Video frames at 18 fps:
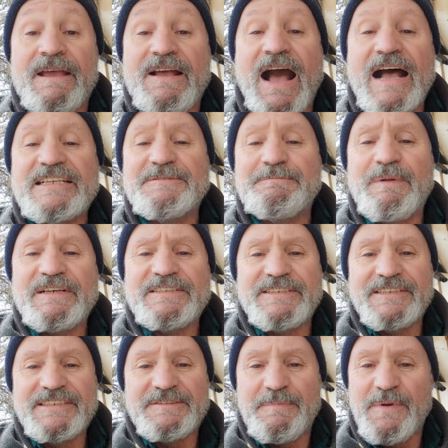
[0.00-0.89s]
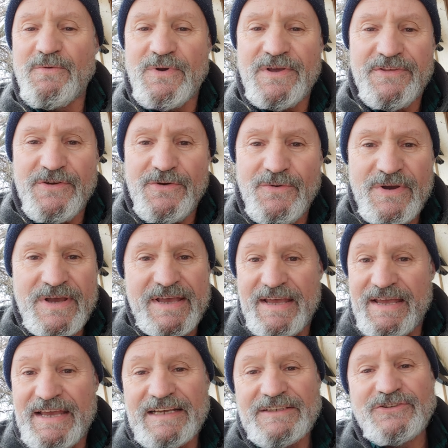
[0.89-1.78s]
God's blessings be with you
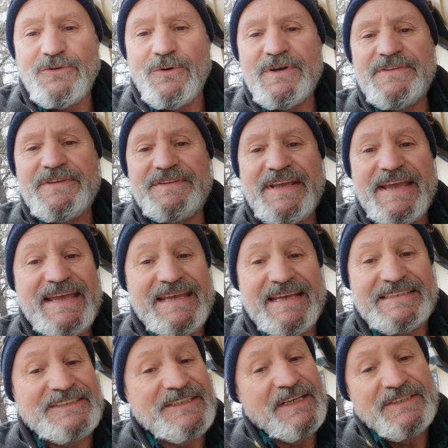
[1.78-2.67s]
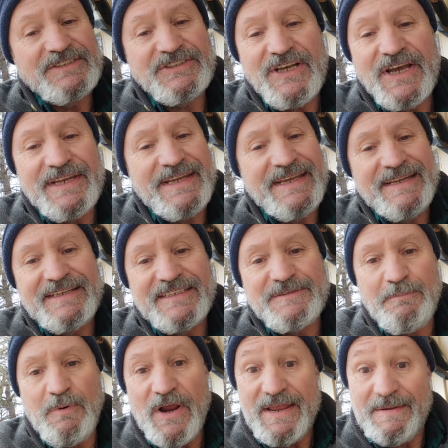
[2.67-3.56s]
enjoy the day. It's sunny and
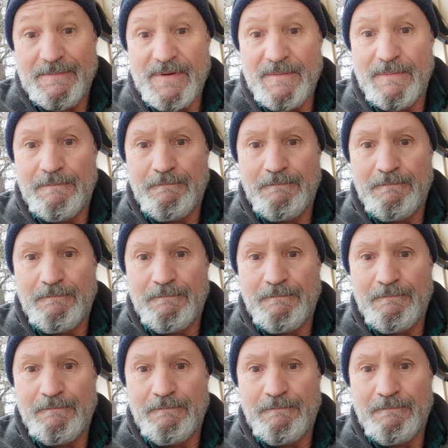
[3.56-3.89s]
it's bright.